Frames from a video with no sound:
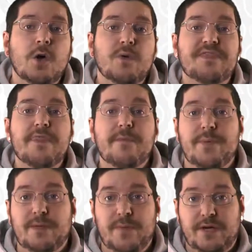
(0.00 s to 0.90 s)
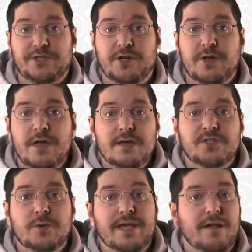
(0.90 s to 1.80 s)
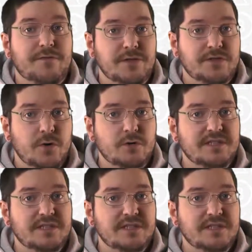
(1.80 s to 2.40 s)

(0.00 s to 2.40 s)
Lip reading: within the big picture to account for the total